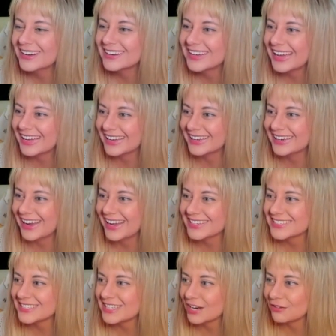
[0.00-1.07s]
Hang on,
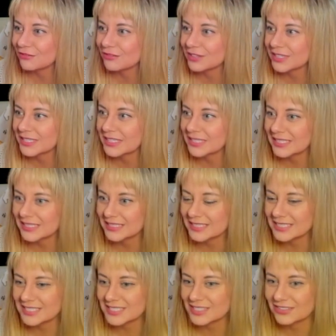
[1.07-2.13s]
I really need
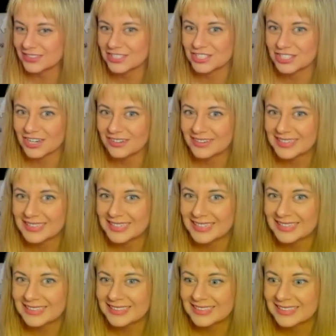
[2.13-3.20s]
this screenshot right now.